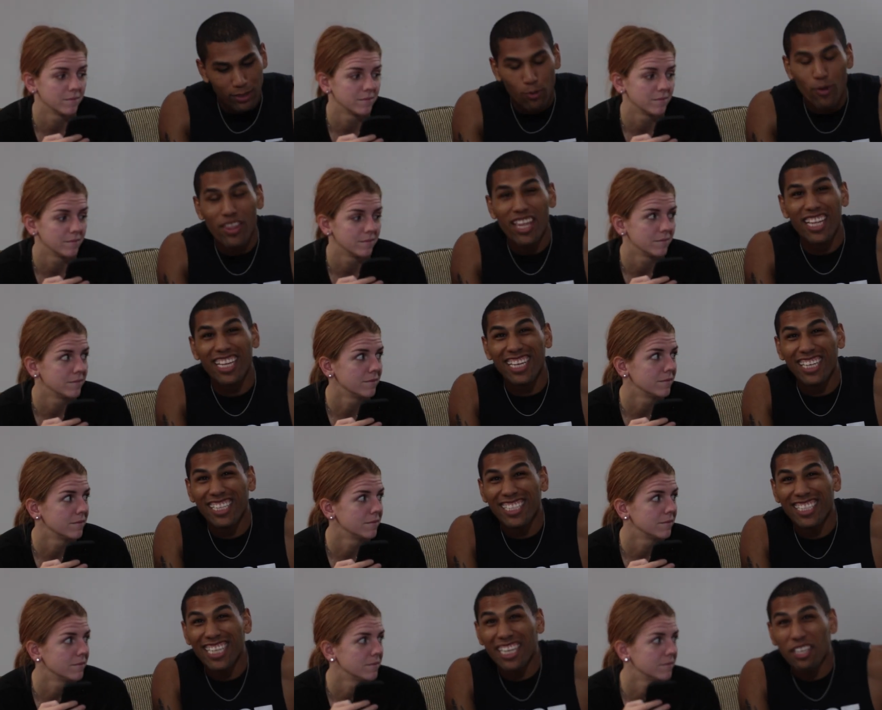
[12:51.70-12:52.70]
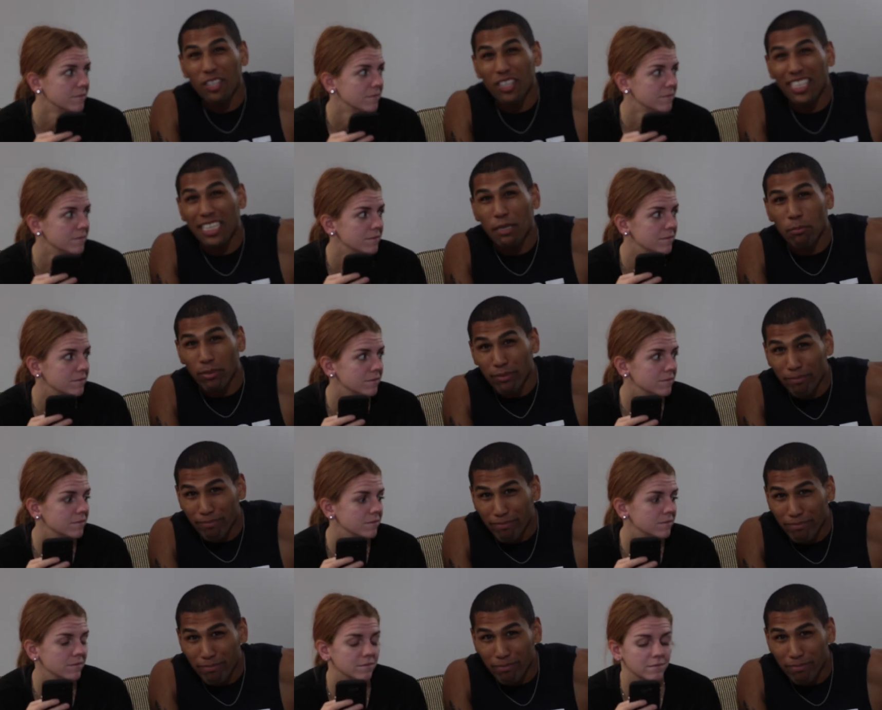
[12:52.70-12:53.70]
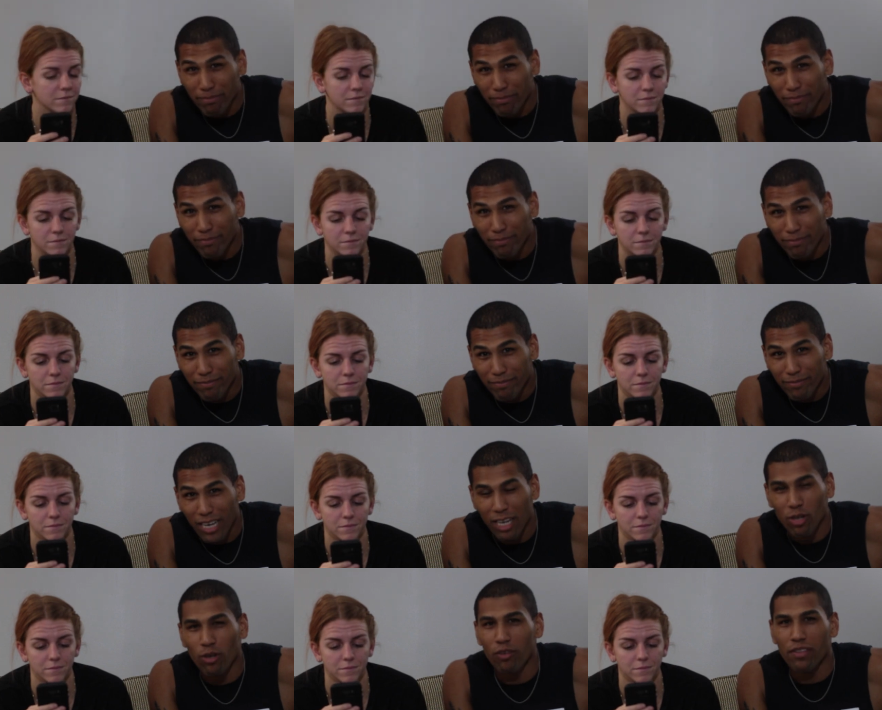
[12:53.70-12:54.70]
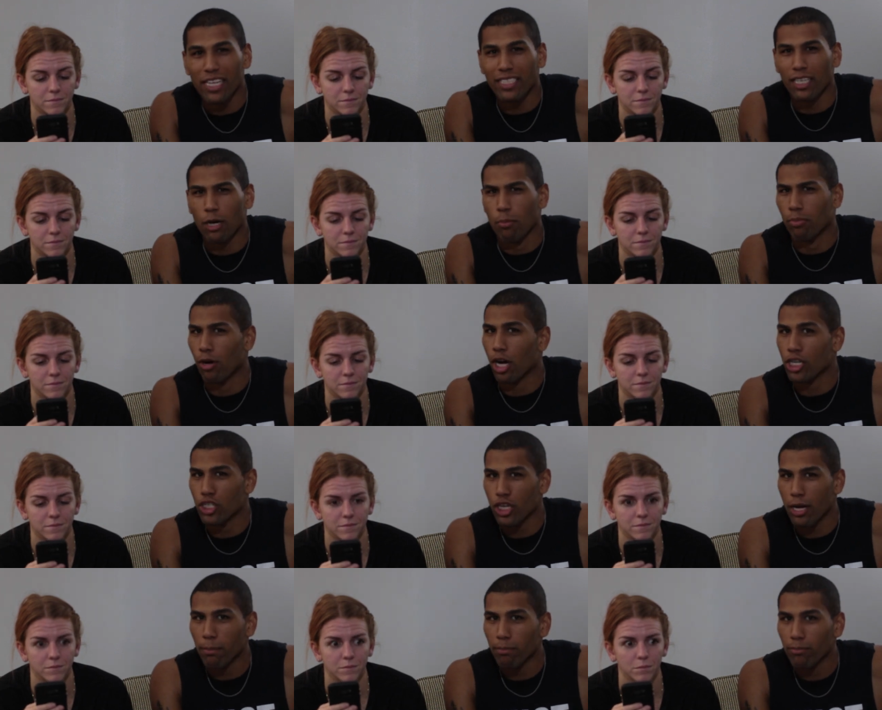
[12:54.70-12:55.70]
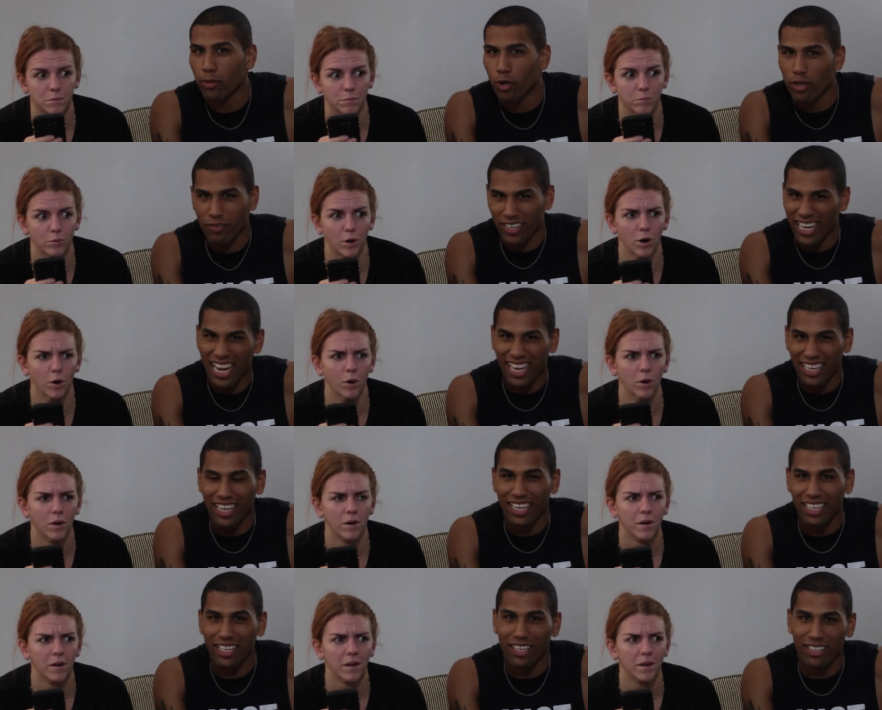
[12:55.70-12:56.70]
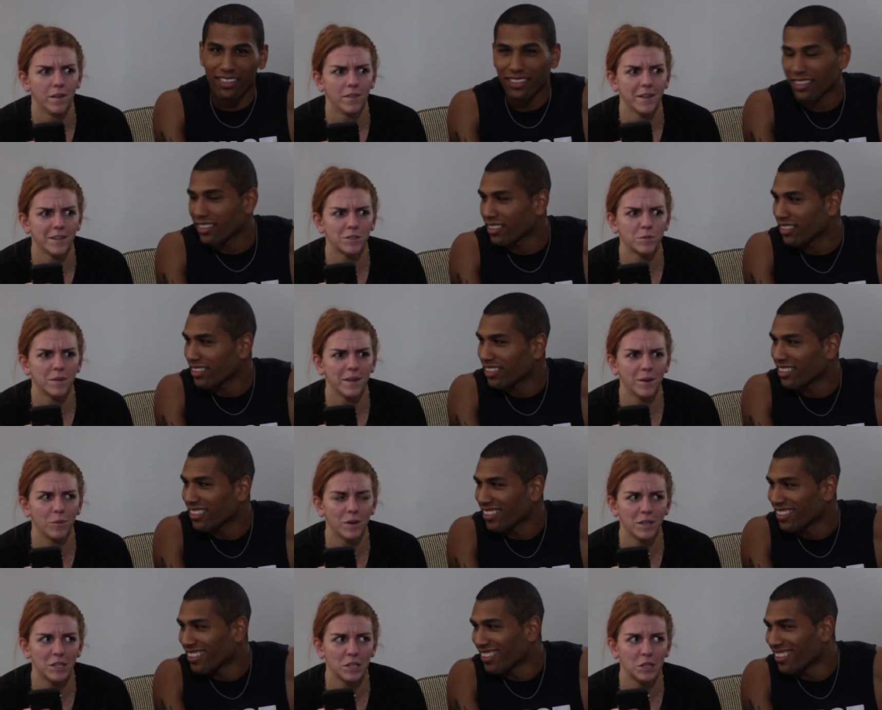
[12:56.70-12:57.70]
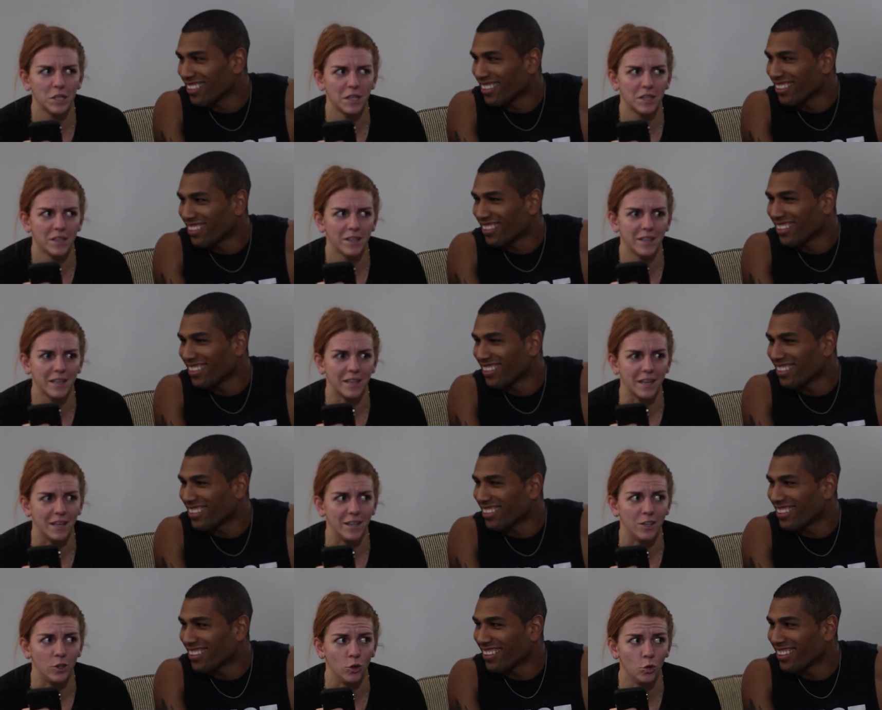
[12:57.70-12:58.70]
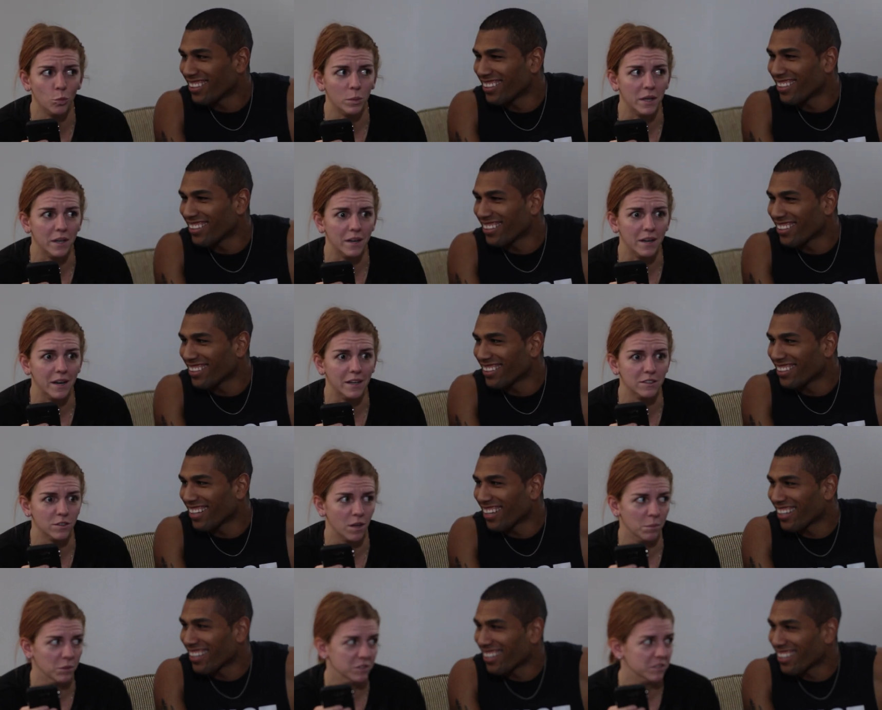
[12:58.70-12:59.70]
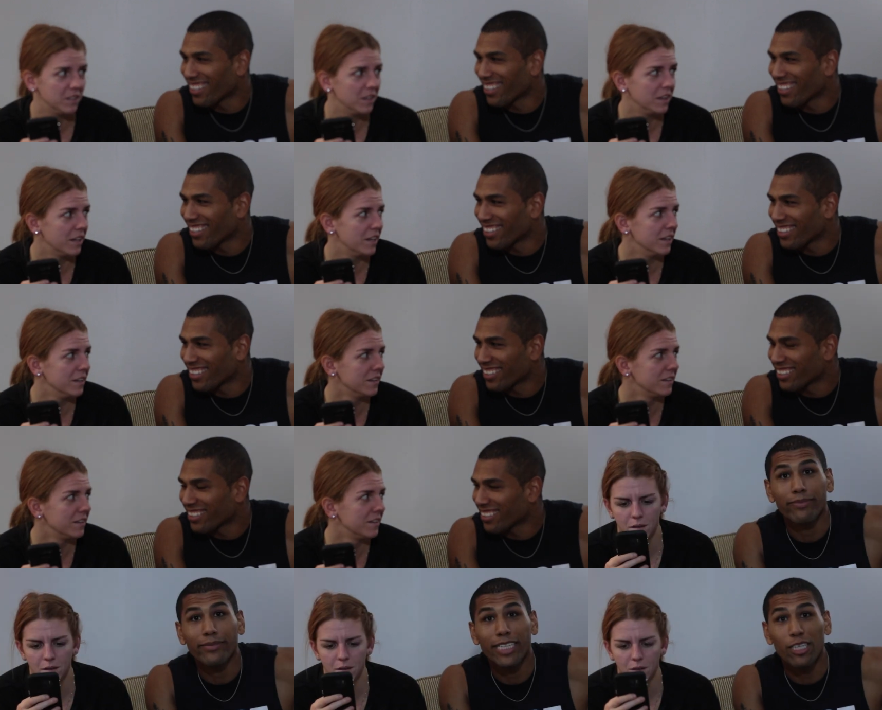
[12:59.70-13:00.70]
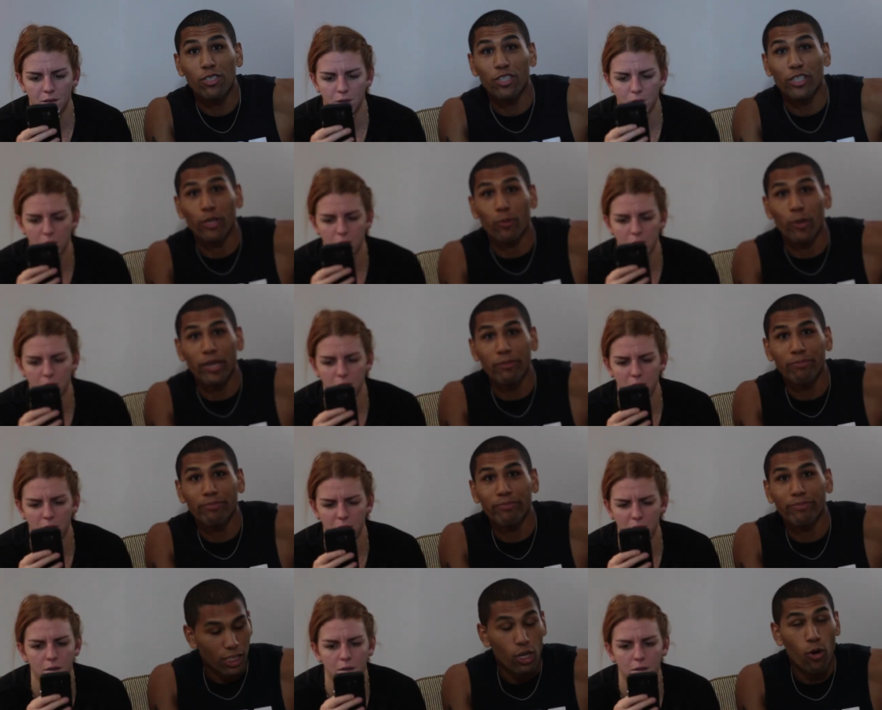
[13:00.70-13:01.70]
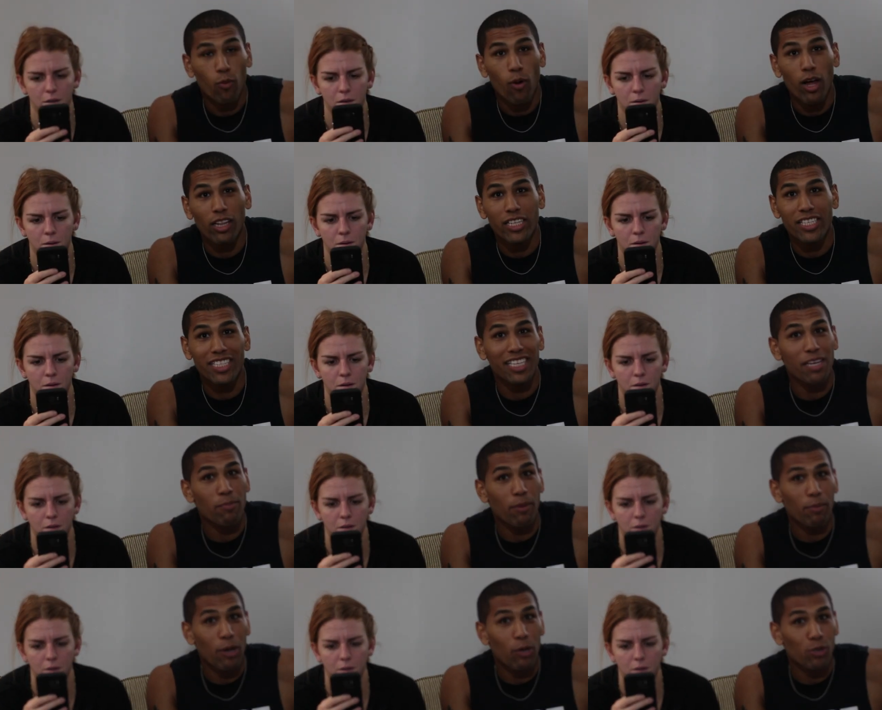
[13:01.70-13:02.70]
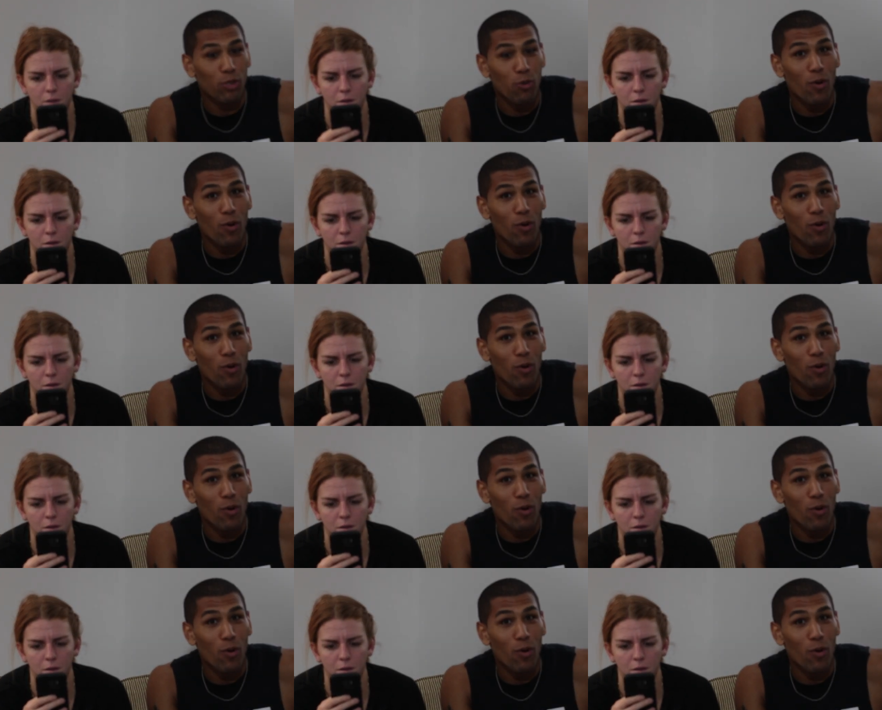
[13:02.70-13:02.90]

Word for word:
Speaker 1: with a single leap. I don't know if that's like a broad jump or Bro, like.
Speaker 2: That's really weird to think that like a human has almost done that.
Speaker 1: Here's a good one. Koalas sleep about